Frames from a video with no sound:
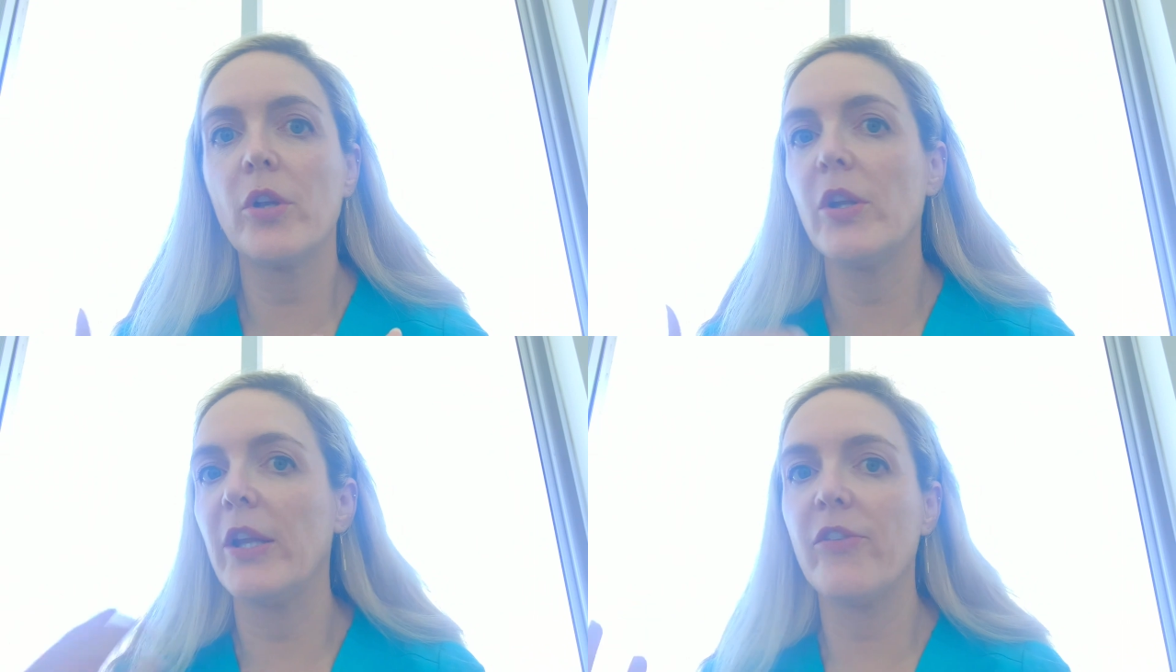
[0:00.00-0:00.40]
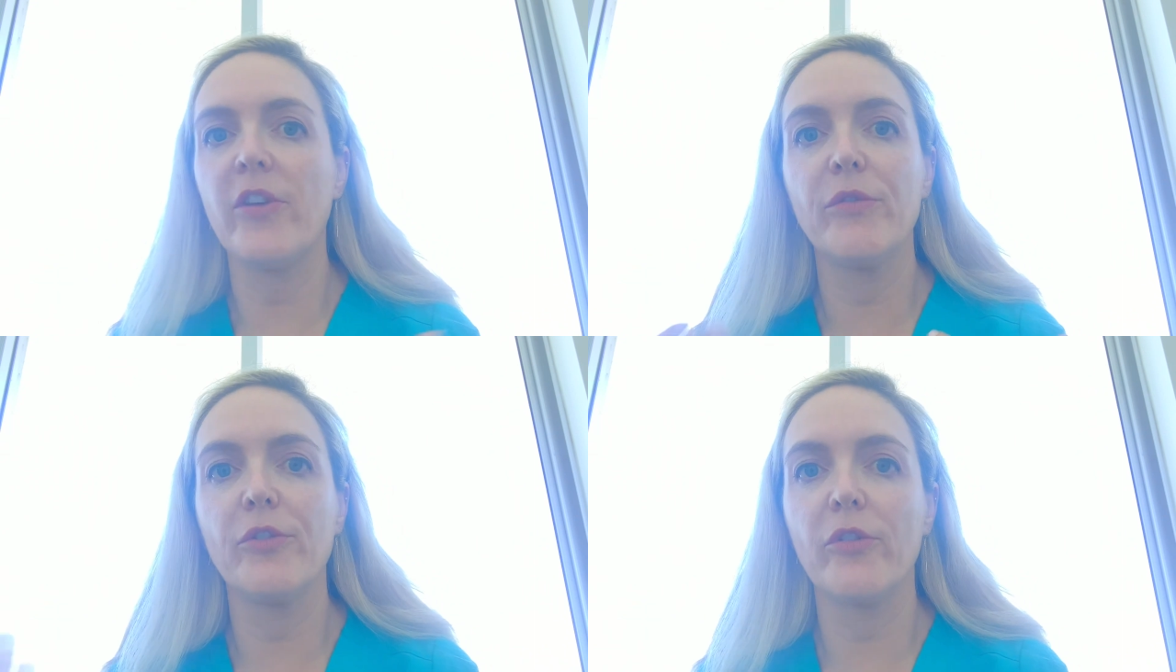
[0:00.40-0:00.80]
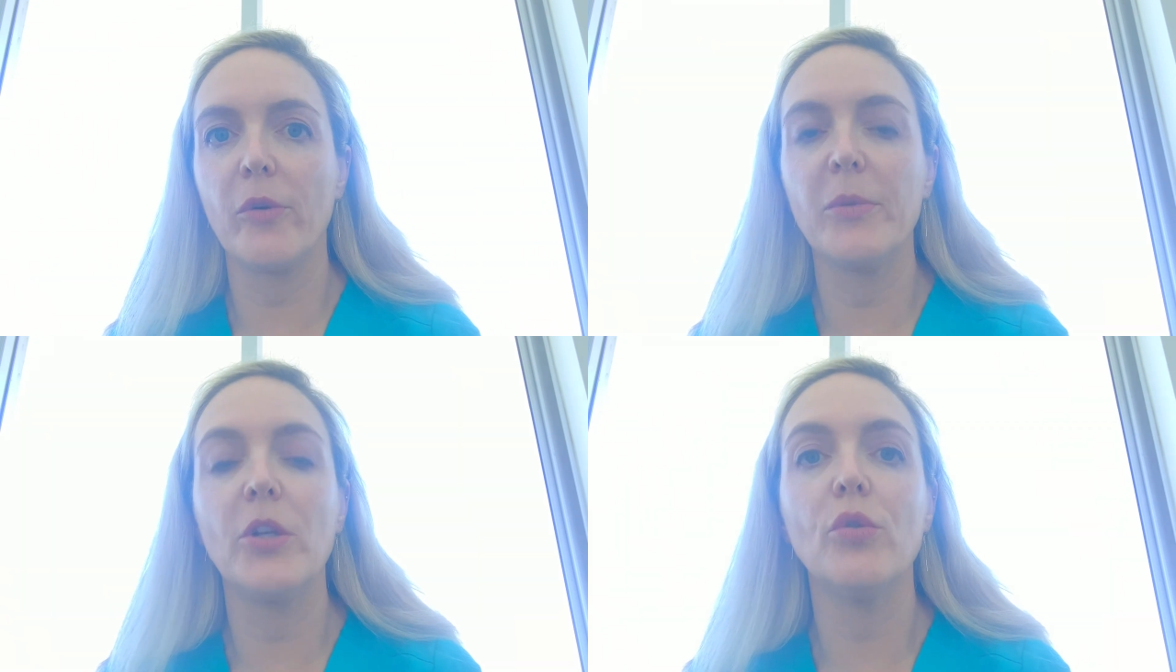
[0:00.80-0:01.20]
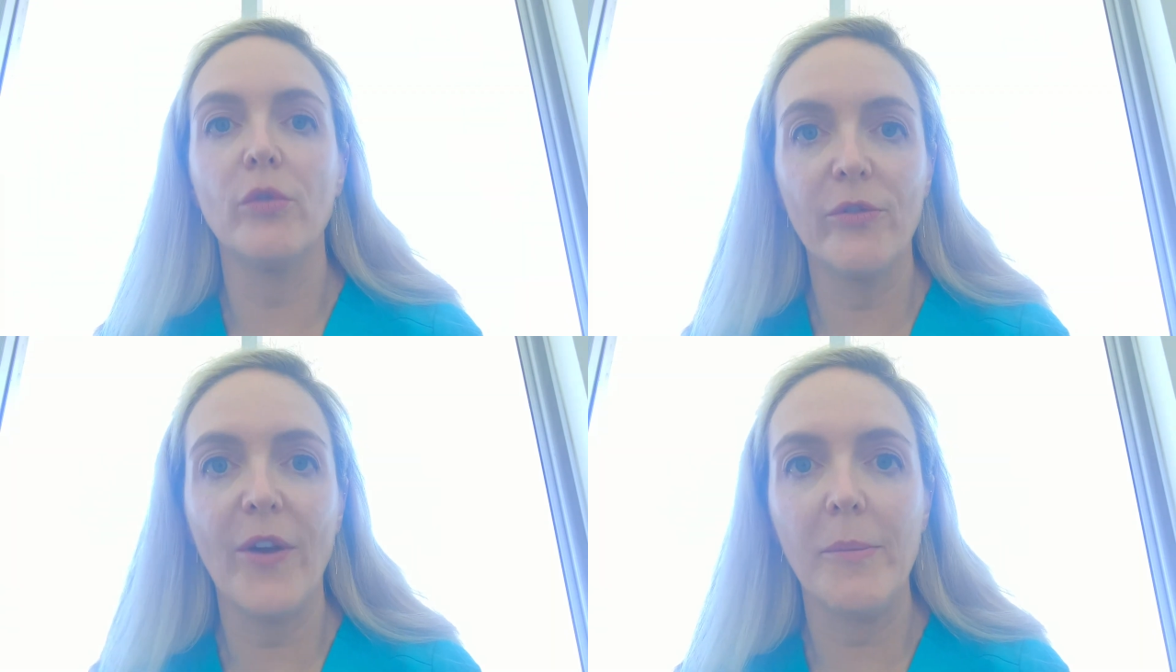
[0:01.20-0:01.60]
let's say for somebody who's
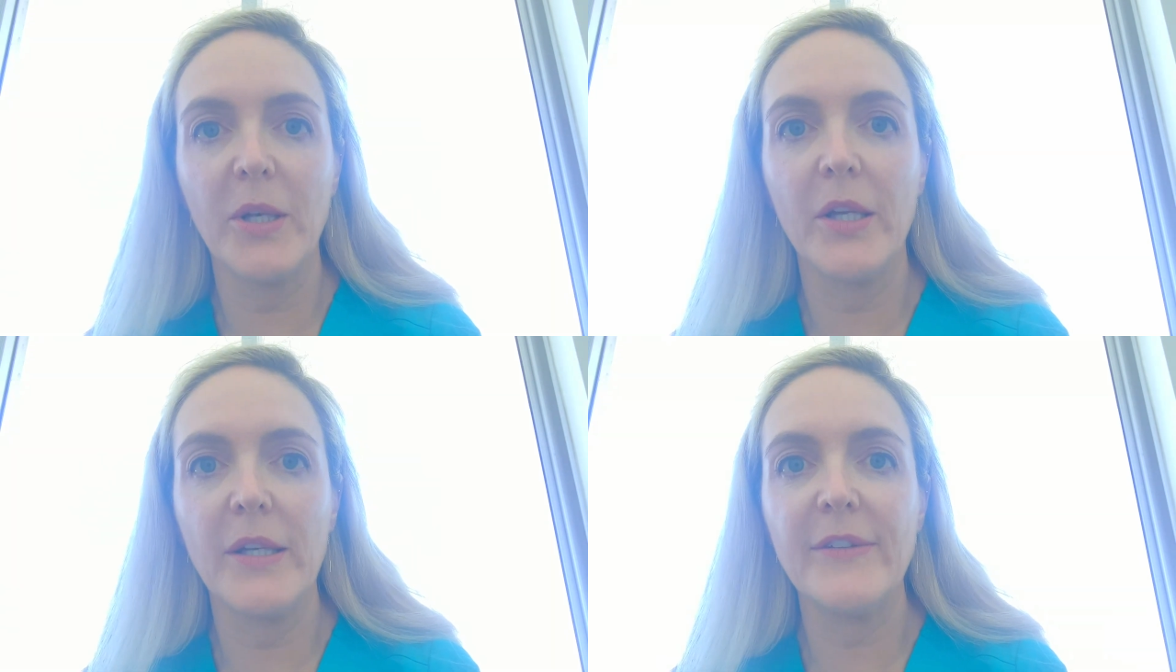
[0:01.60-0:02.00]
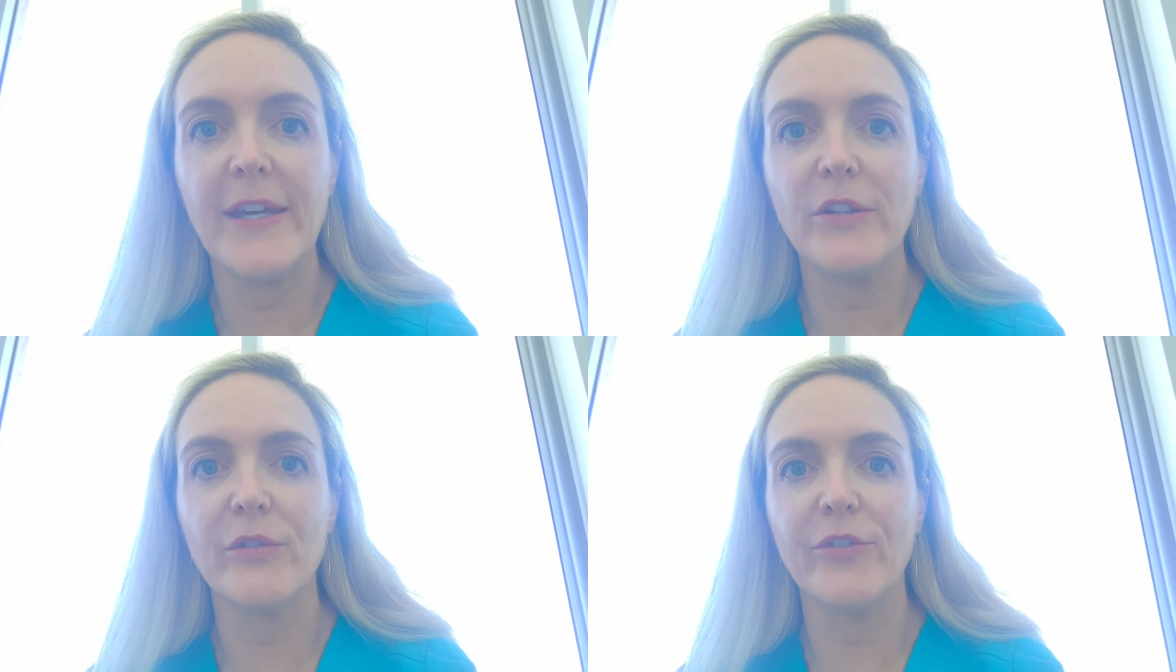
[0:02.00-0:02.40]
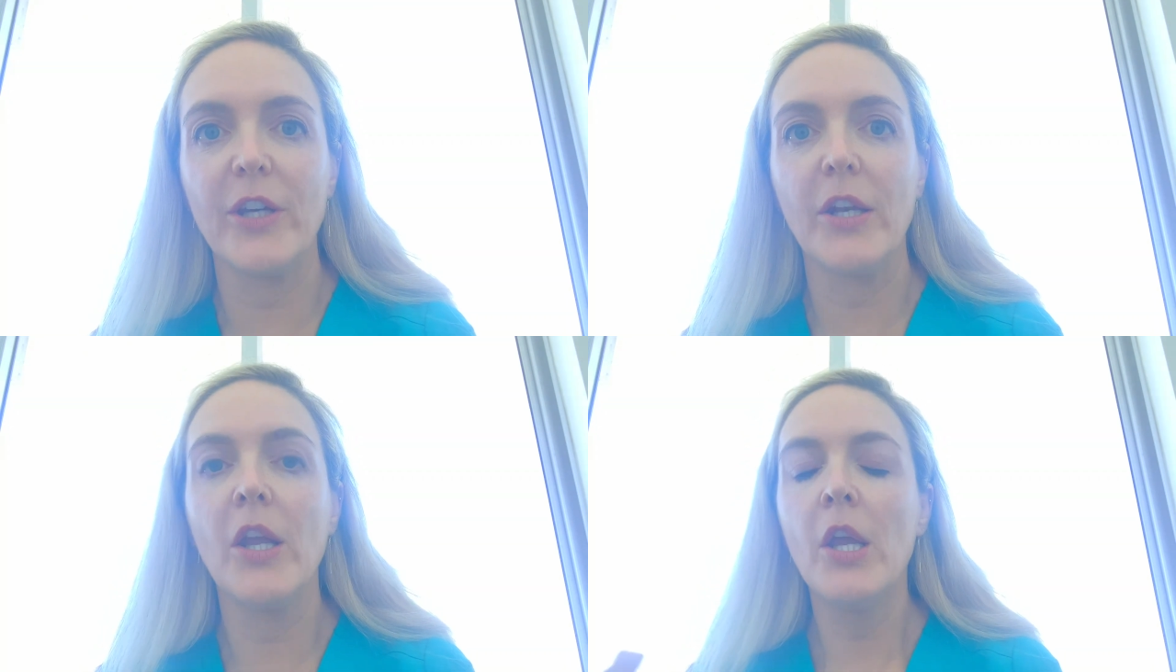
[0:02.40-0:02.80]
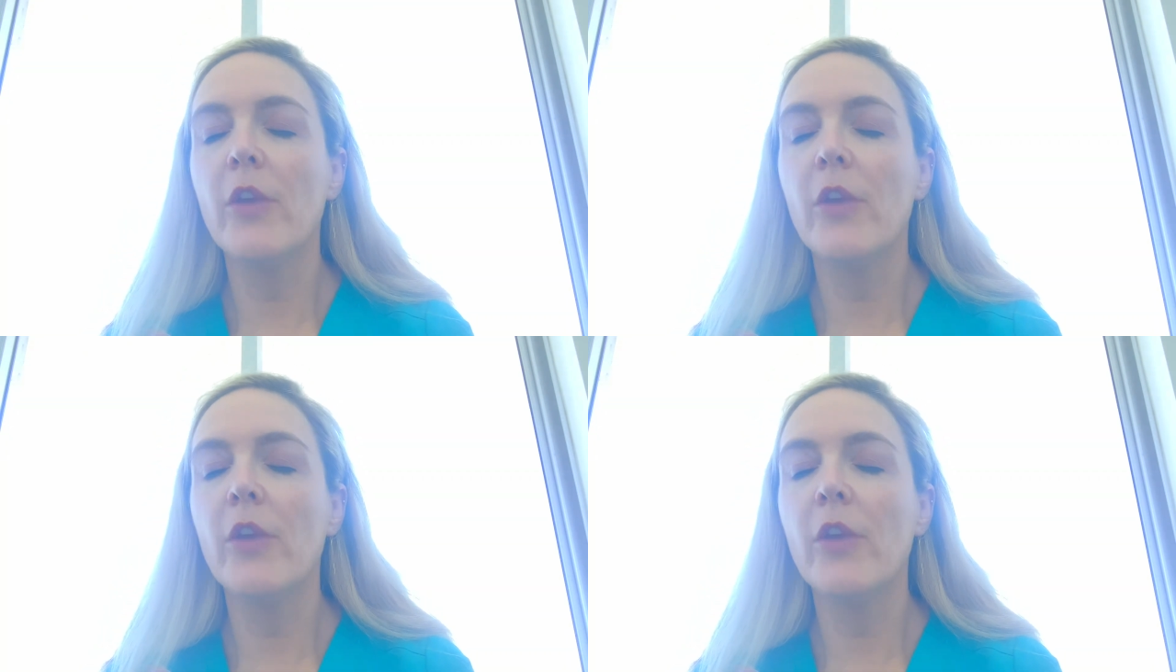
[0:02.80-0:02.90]
feminine identifying.